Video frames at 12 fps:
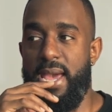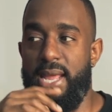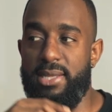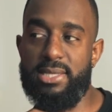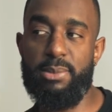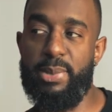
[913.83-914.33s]

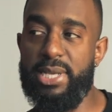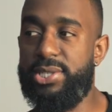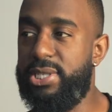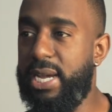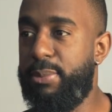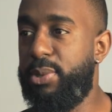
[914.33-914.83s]
And it's the best
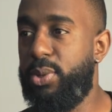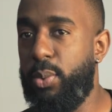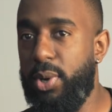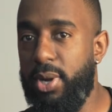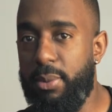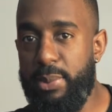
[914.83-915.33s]
job in the
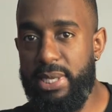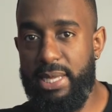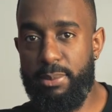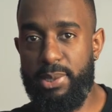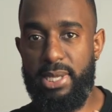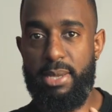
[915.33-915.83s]
world being
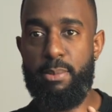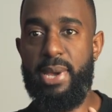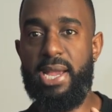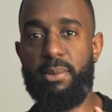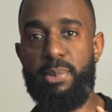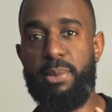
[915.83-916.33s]
able to
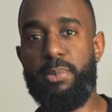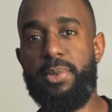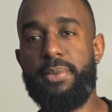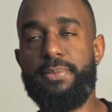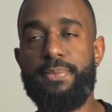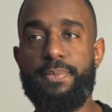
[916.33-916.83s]
impact people.